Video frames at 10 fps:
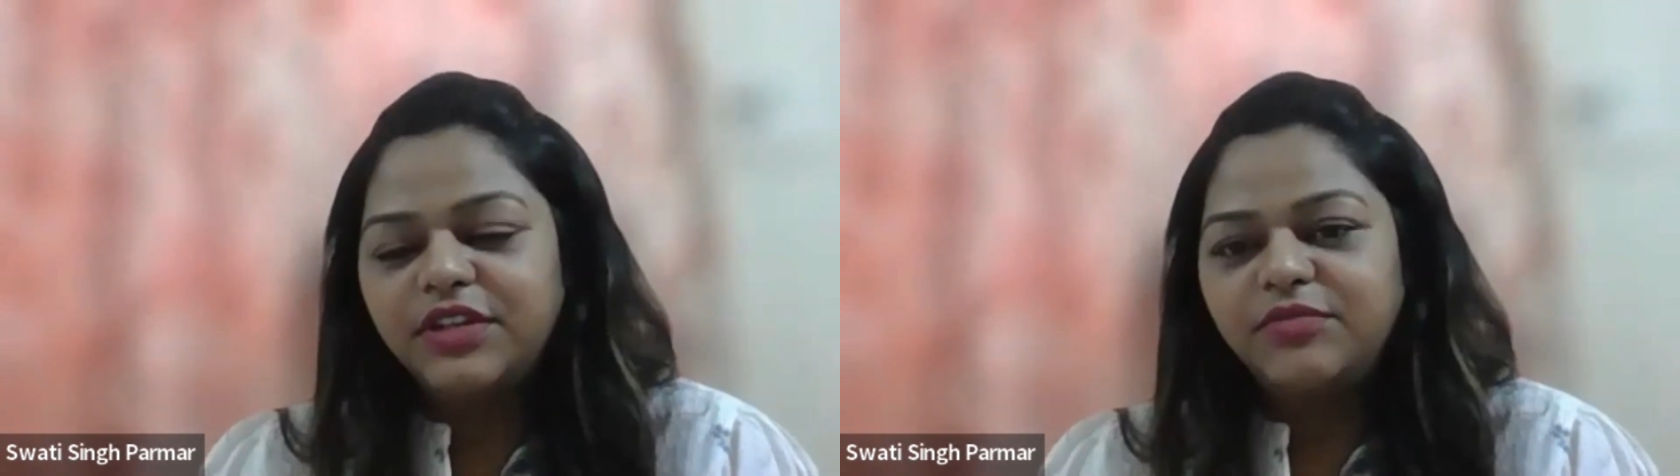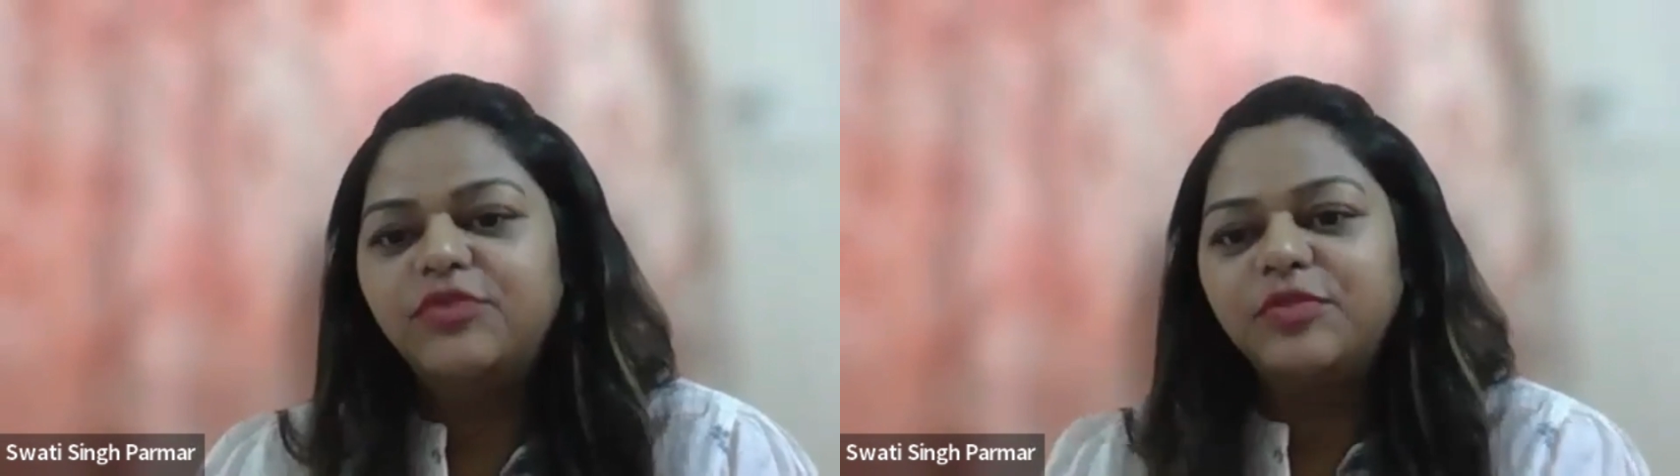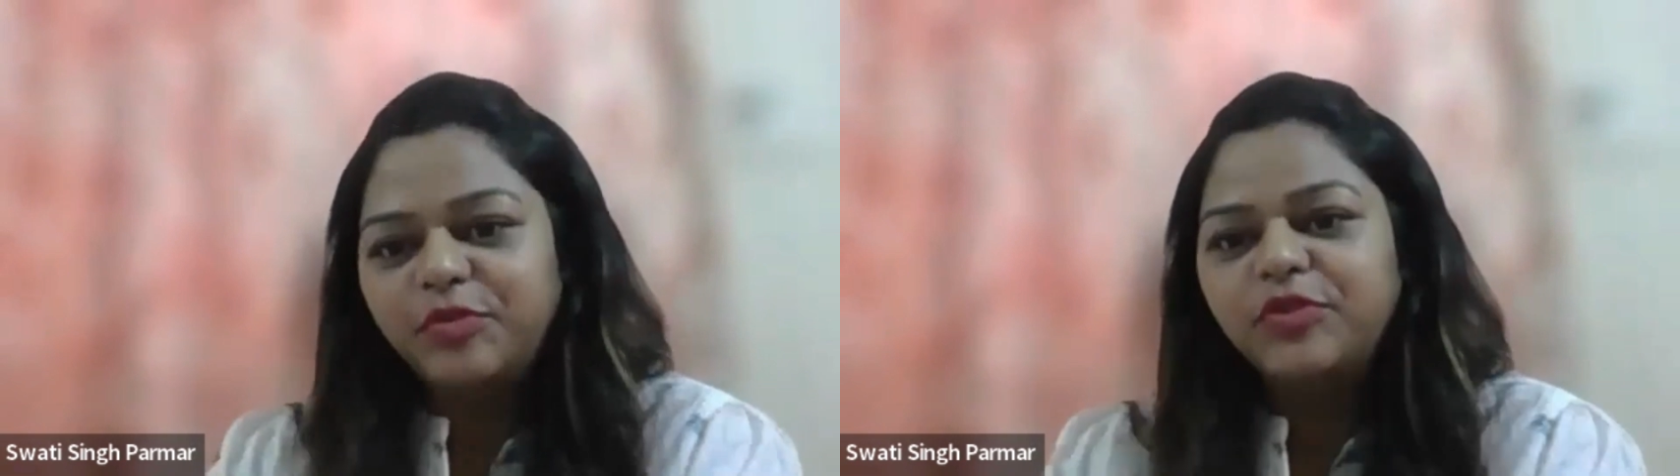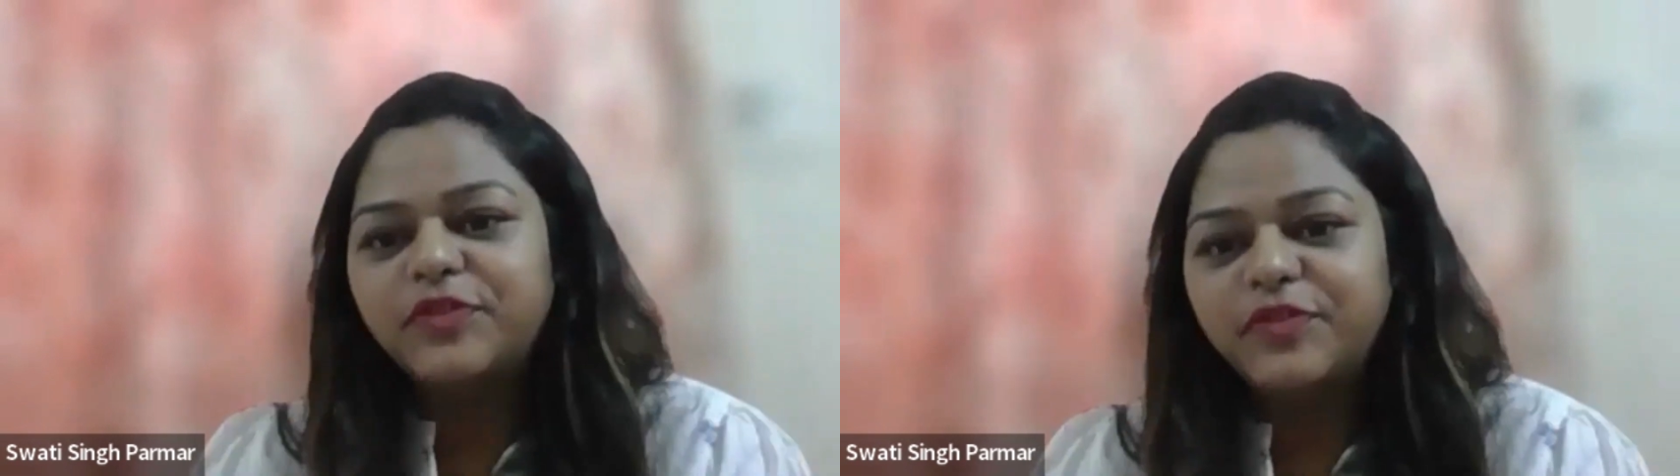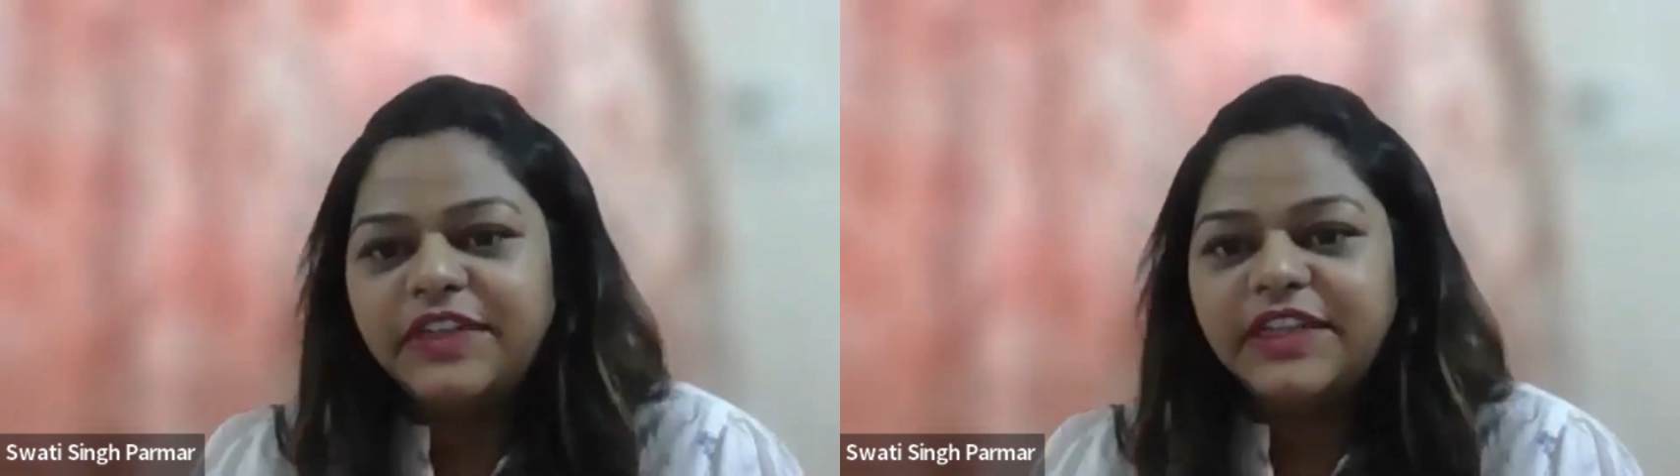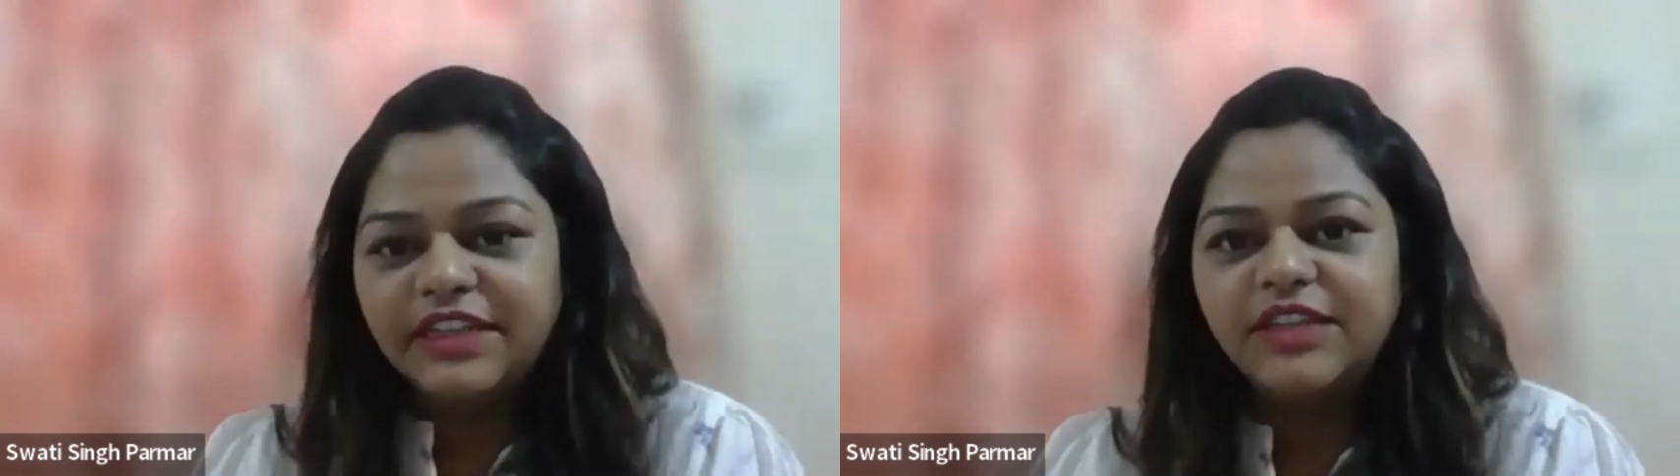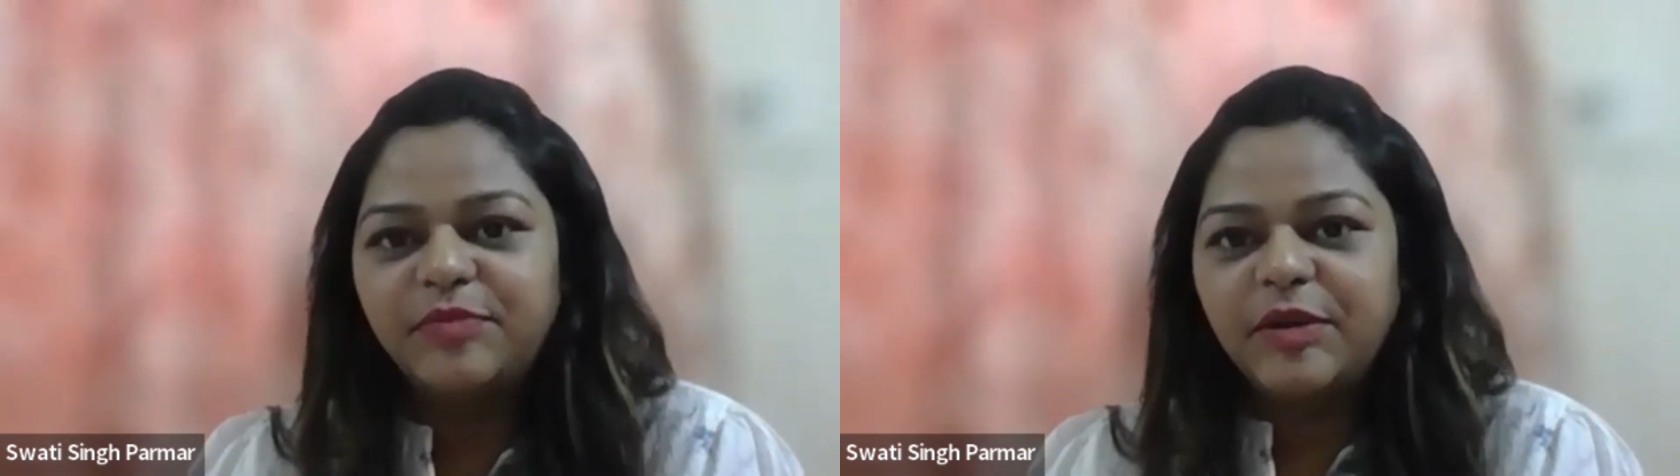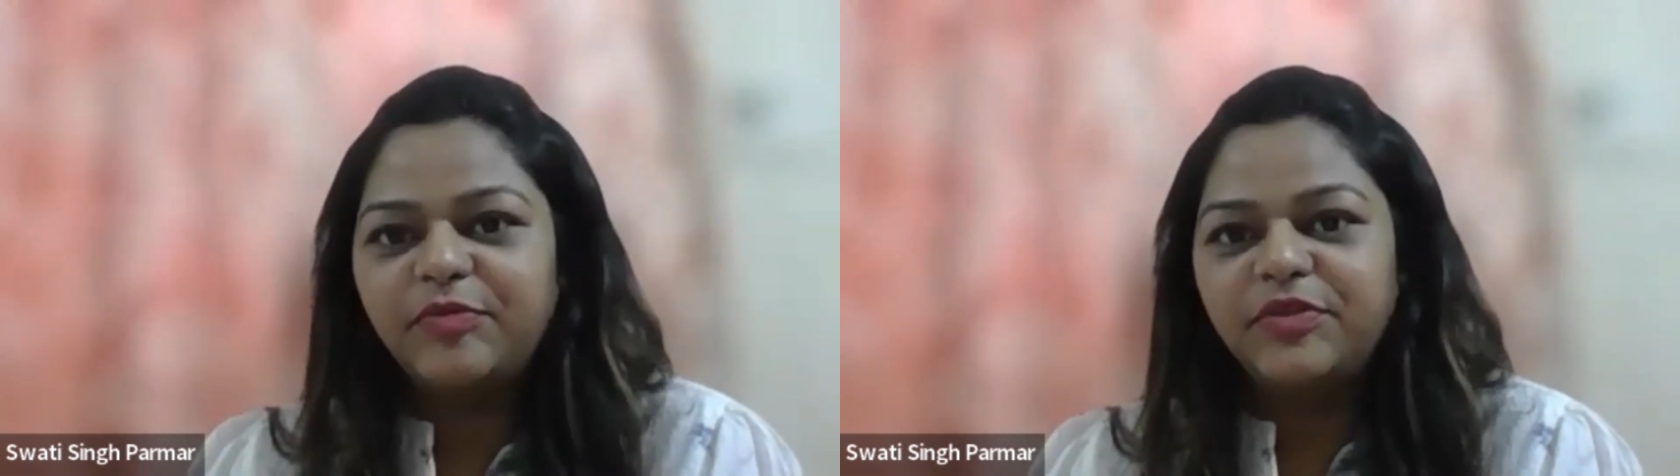more beautifully in the
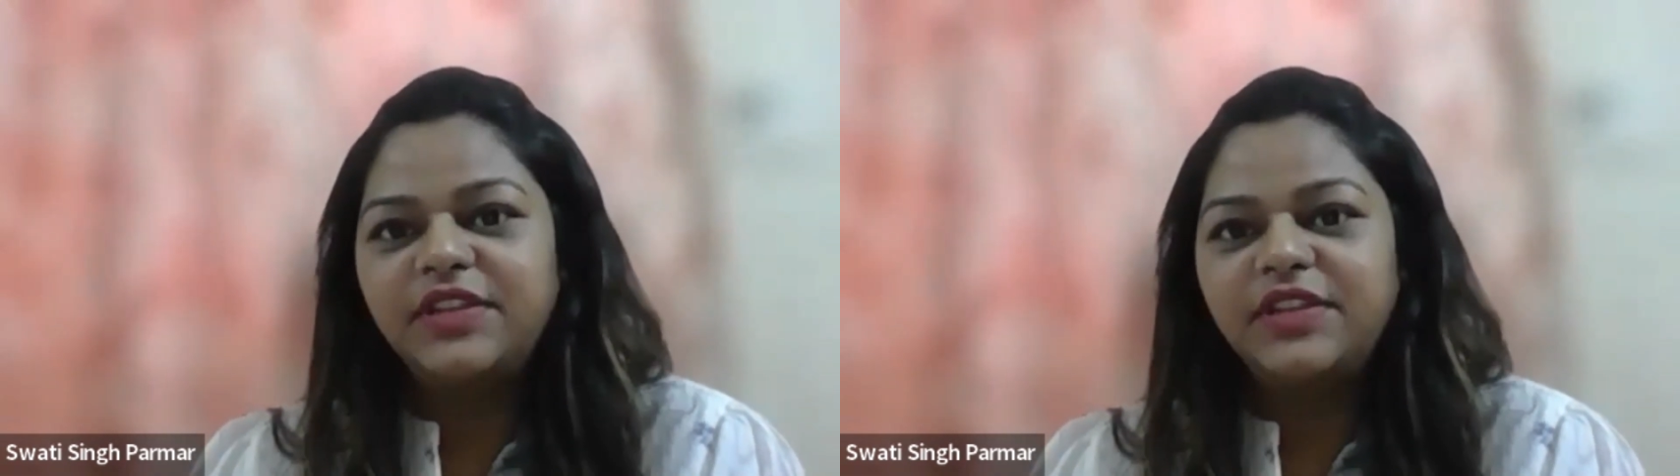paper,